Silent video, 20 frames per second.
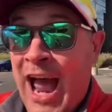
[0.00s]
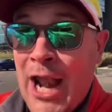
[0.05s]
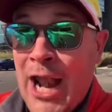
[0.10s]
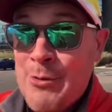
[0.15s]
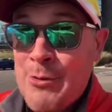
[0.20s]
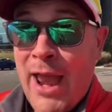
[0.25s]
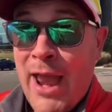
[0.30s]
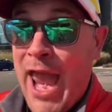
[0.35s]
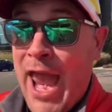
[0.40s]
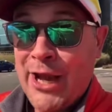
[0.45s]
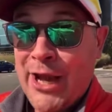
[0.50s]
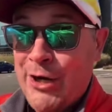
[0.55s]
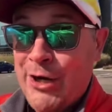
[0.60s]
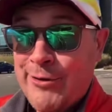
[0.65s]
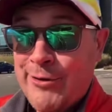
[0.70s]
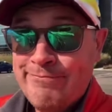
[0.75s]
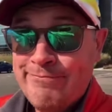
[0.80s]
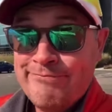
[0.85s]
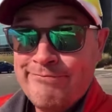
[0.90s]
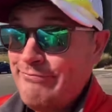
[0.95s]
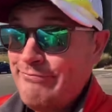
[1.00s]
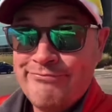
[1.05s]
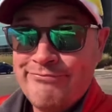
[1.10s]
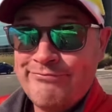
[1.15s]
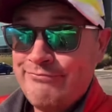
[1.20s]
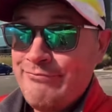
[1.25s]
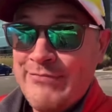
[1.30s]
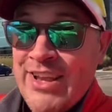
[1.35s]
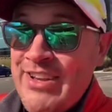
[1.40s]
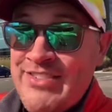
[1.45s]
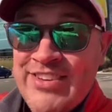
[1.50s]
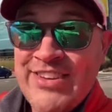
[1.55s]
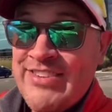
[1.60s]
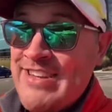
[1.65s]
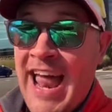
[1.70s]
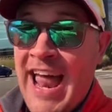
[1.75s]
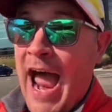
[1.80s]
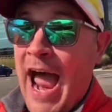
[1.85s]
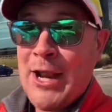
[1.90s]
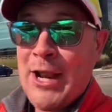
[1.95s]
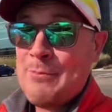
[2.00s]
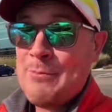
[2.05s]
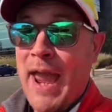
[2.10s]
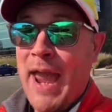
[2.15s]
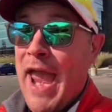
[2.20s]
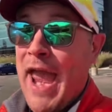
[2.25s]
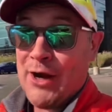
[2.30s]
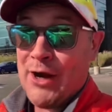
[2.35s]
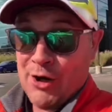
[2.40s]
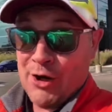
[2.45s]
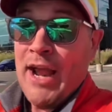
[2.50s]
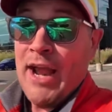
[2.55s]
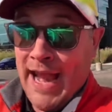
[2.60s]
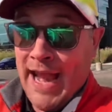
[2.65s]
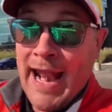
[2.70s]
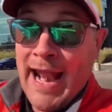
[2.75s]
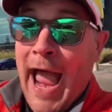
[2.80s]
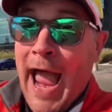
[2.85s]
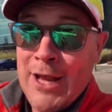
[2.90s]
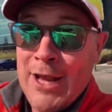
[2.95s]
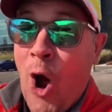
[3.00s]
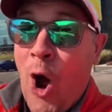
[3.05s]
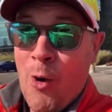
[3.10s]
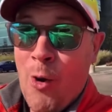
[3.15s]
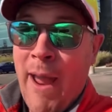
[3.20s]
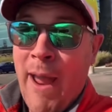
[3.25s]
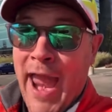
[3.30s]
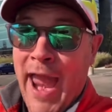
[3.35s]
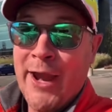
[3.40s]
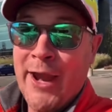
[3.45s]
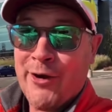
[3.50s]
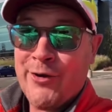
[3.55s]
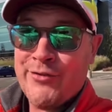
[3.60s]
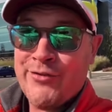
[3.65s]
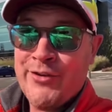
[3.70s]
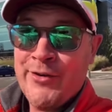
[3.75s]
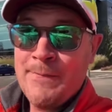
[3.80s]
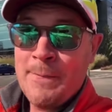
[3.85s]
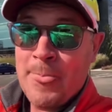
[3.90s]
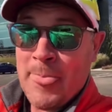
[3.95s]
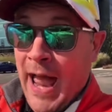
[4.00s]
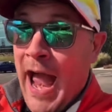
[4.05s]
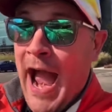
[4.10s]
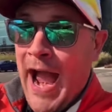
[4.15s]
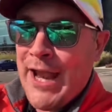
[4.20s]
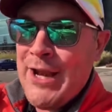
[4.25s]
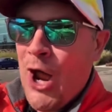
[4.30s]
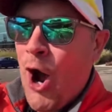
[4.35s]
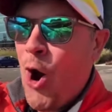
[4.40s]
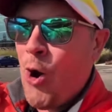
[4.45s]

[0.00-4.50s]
a banger. This is not a banger. And I know bangers. I know